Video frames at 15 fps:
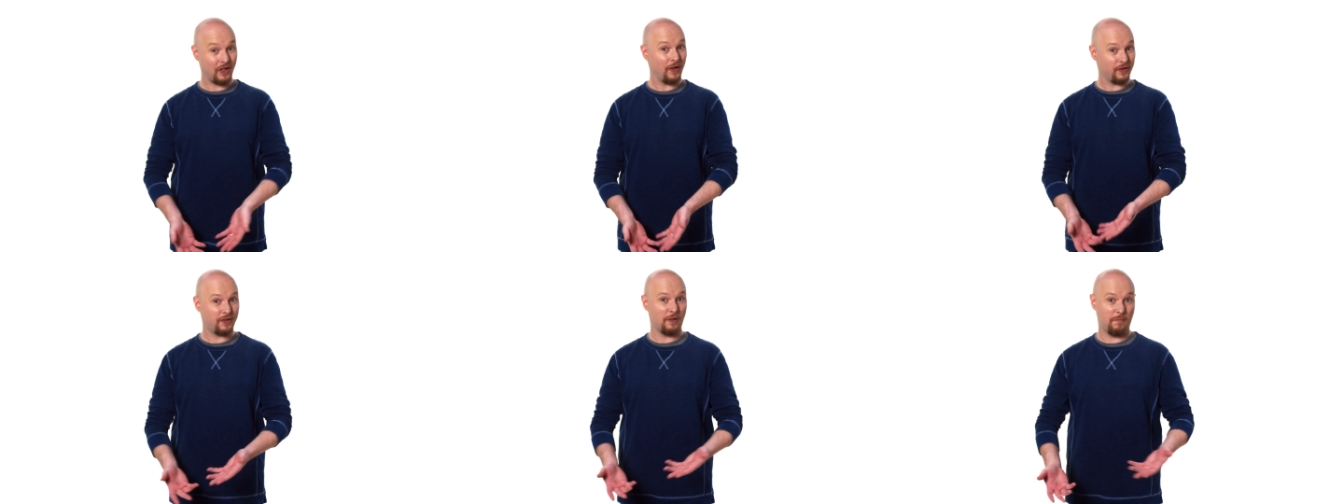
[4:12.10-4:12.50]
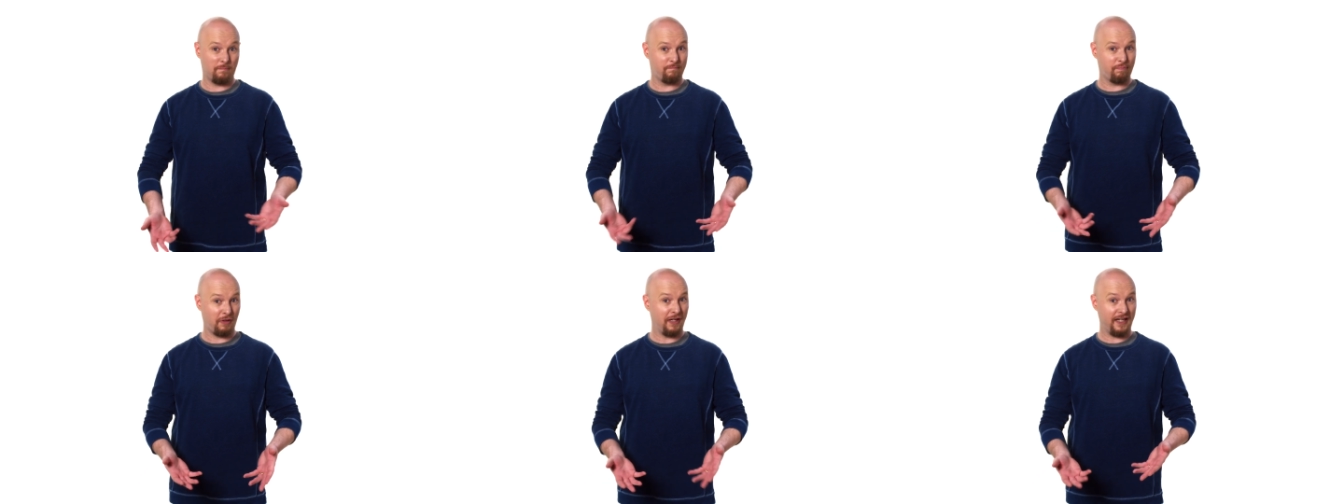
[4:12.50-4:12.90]
also
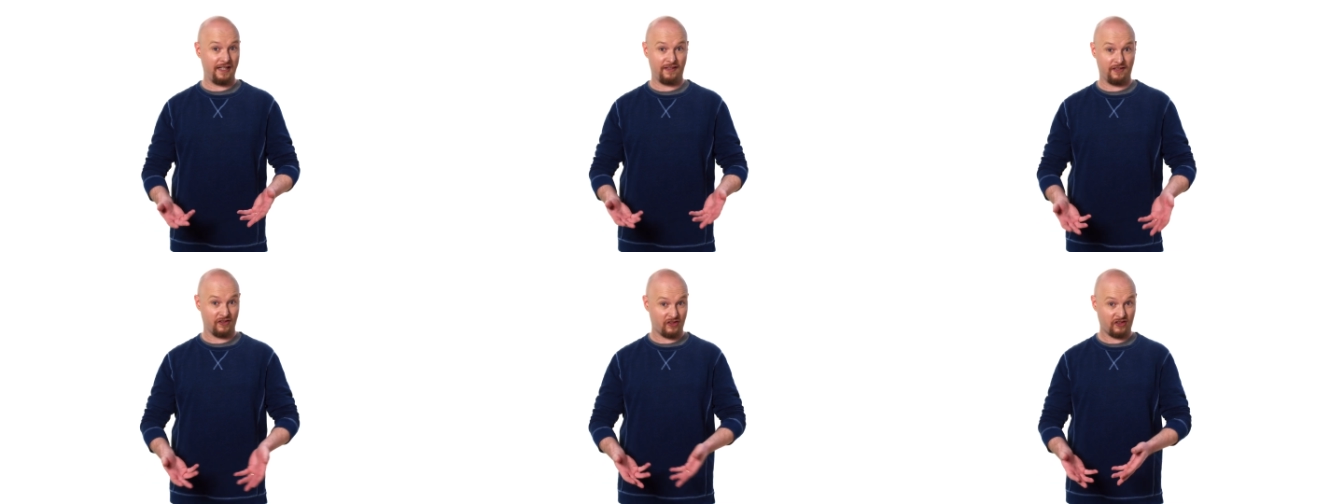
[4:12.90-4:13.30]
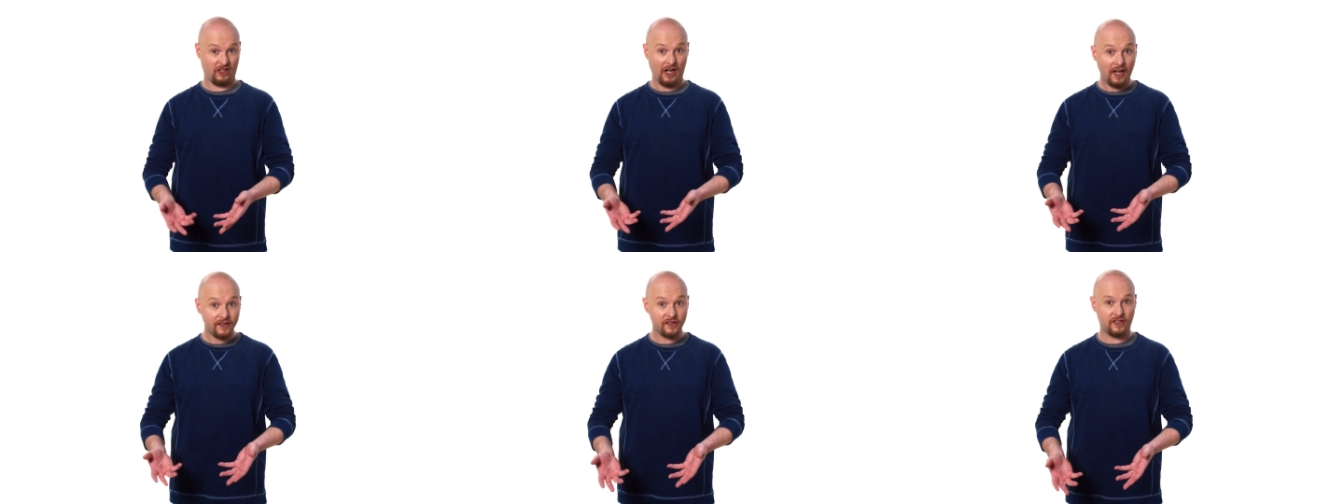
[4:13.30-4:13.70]
pretty
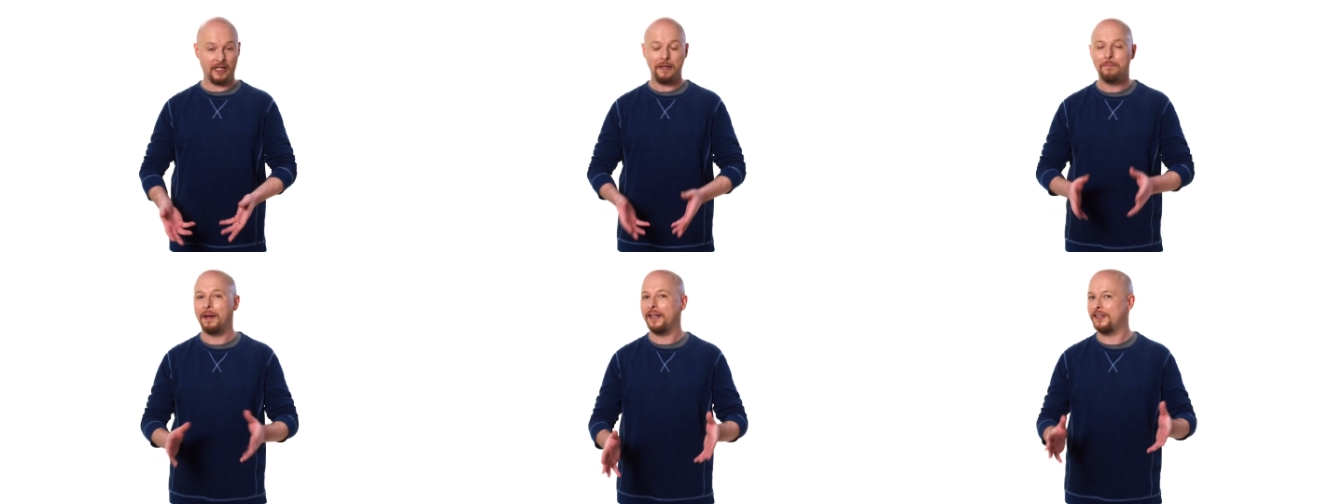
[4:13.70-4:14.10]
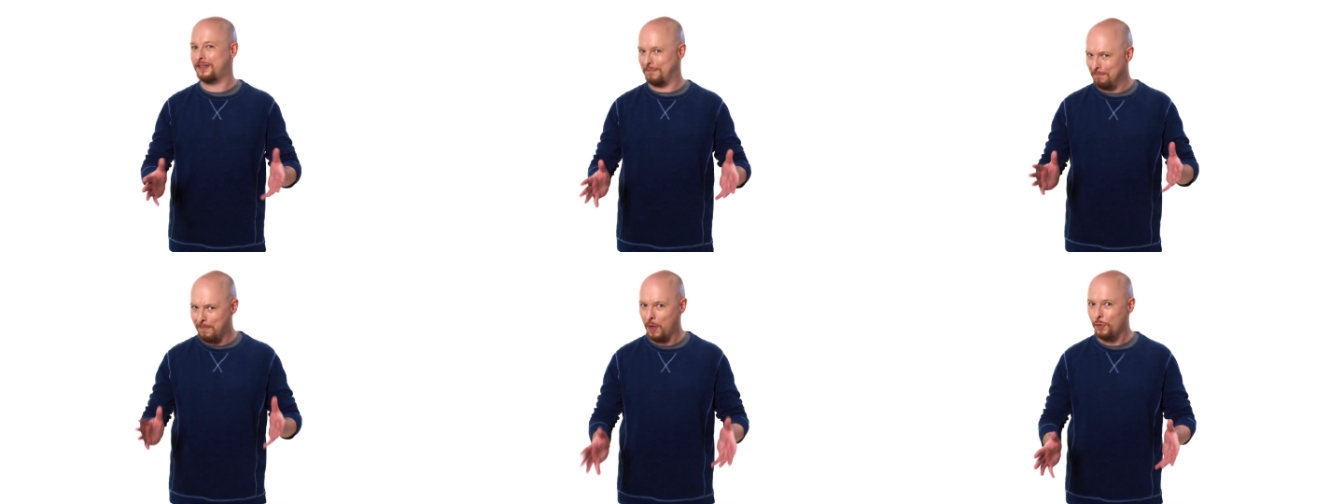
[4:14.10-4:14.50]
disgusting, but
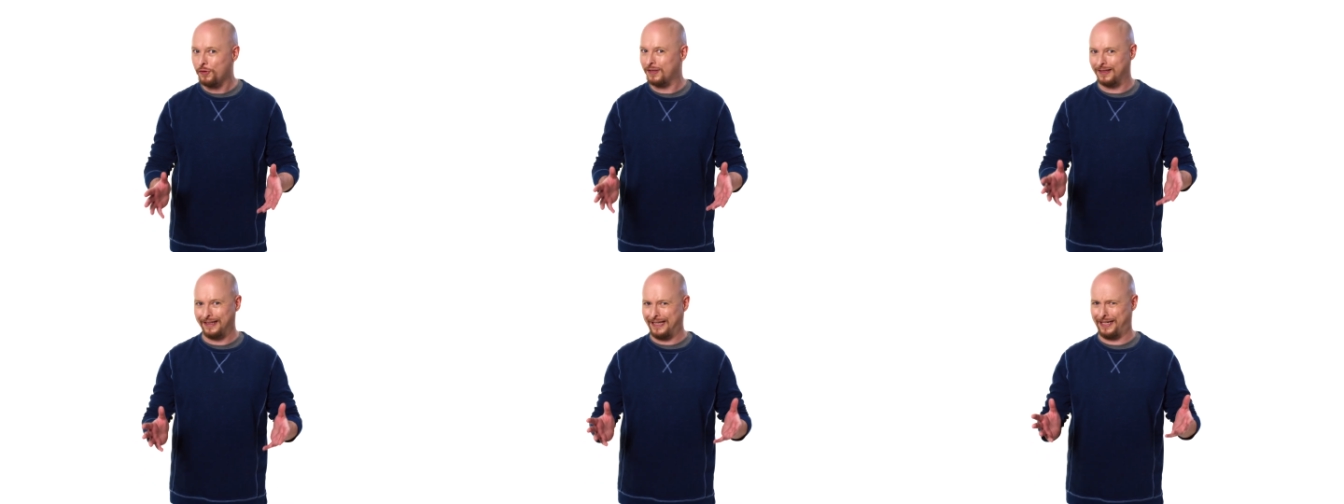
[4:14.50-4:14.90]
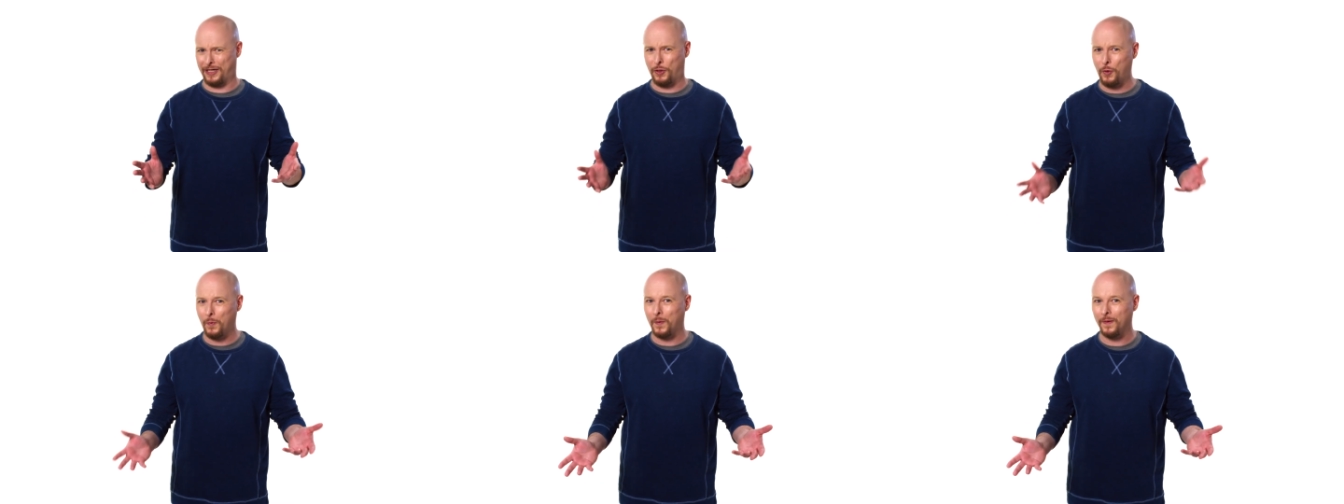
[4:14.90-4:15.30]
it's mostly
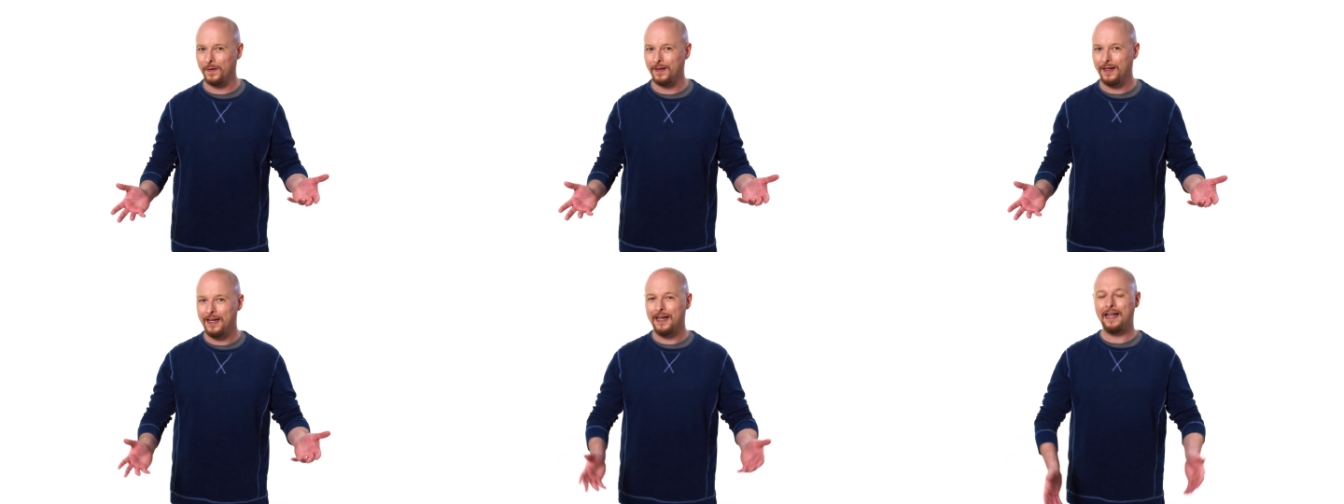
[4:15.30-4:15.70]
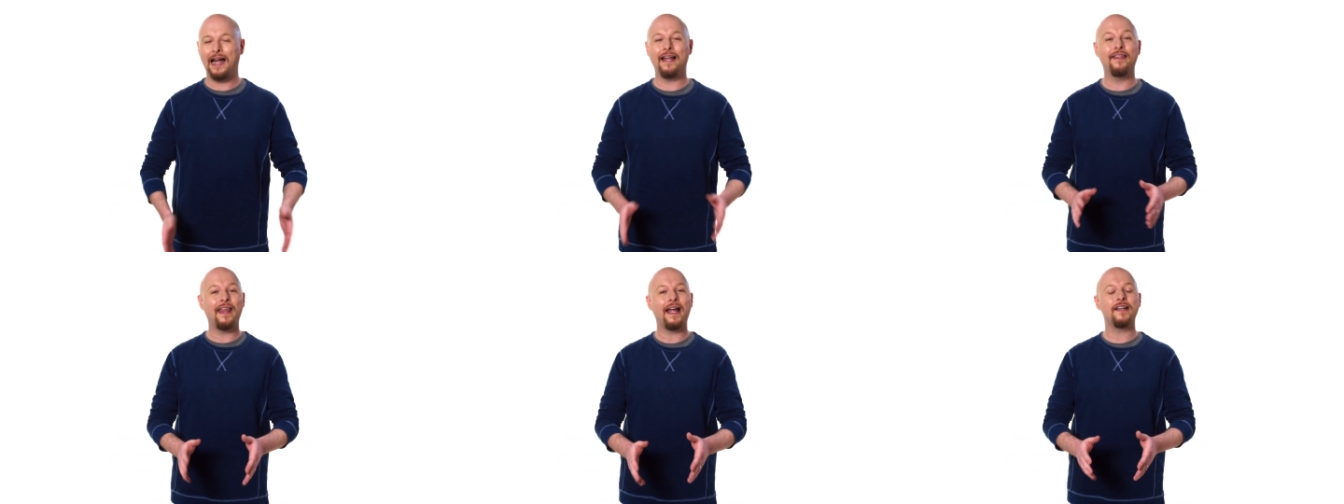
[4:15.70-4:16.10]
cool,
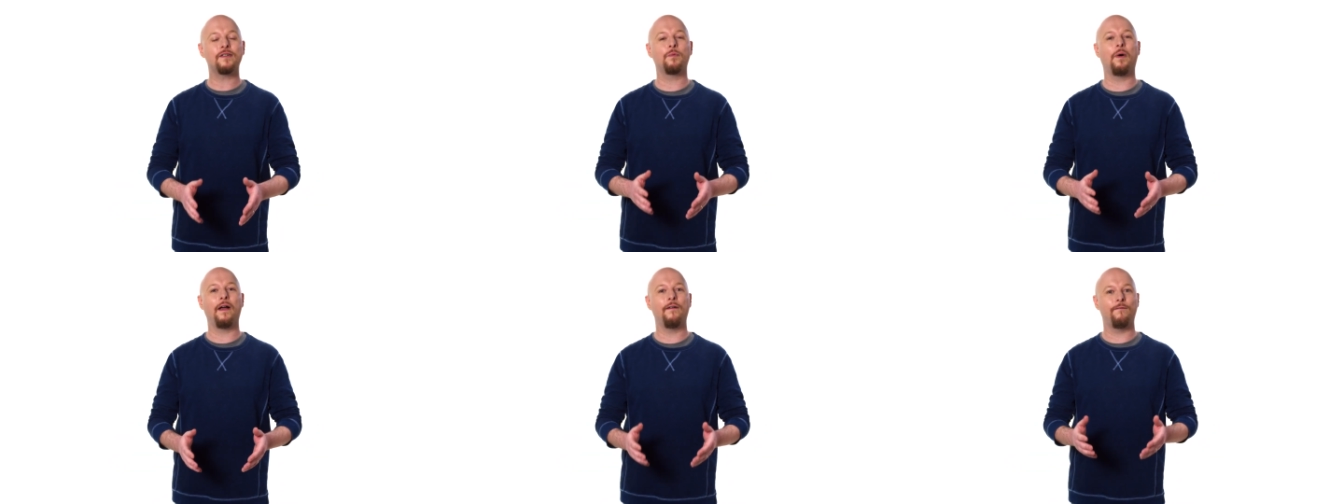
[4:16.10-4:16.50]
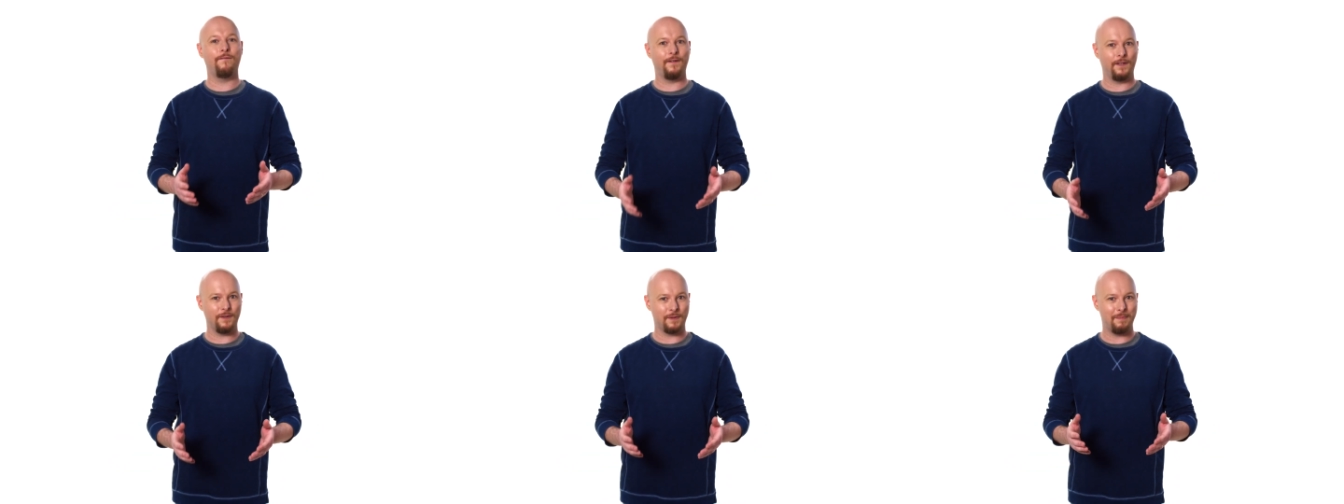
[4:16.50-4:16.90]
and that's what
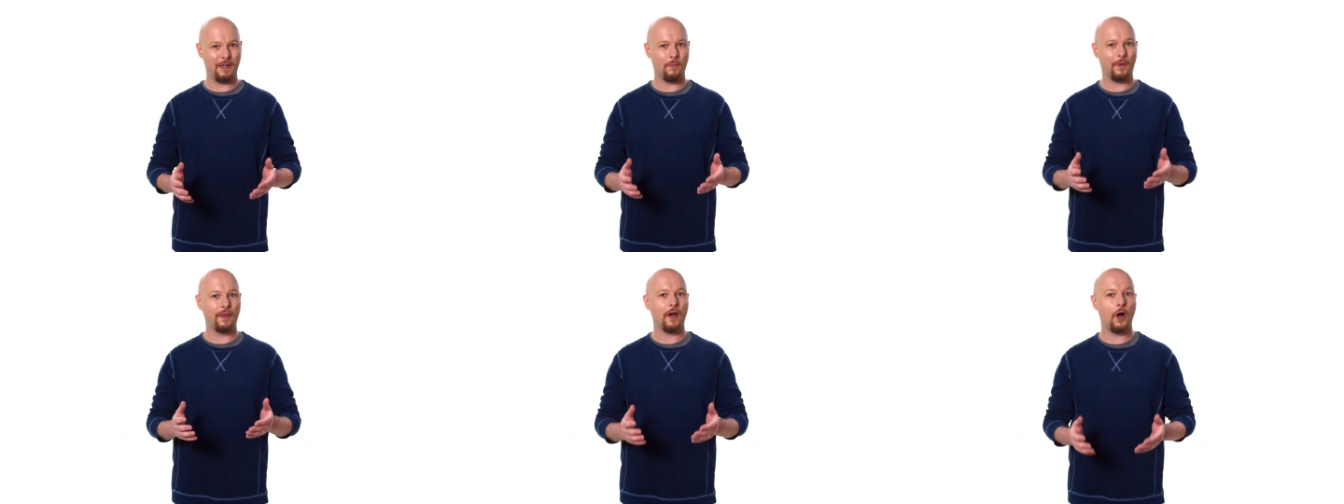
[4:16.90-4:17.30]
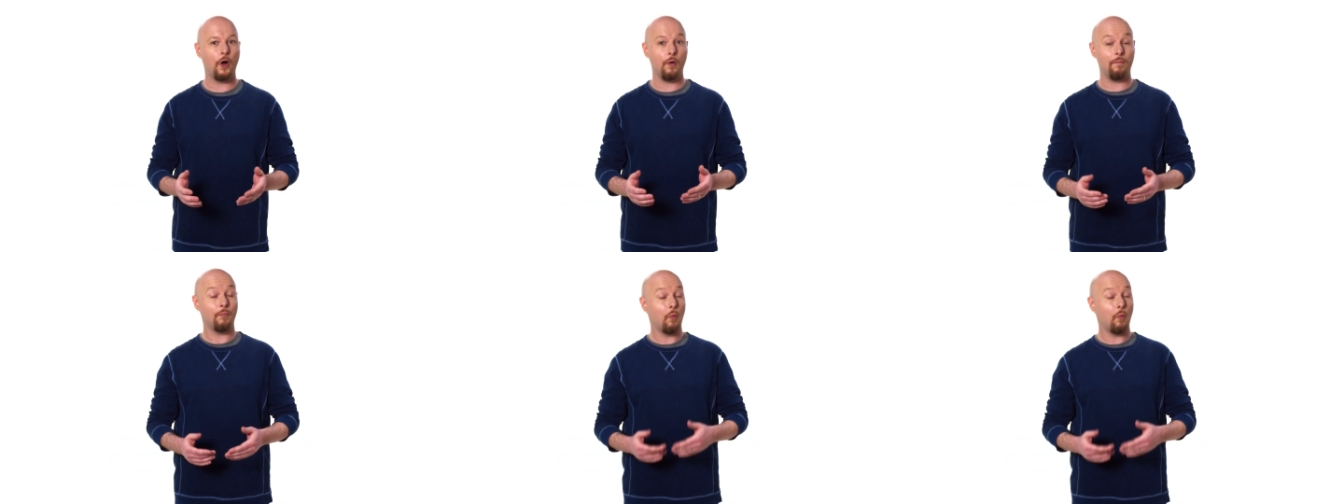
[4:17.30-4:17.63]
fills me with hope.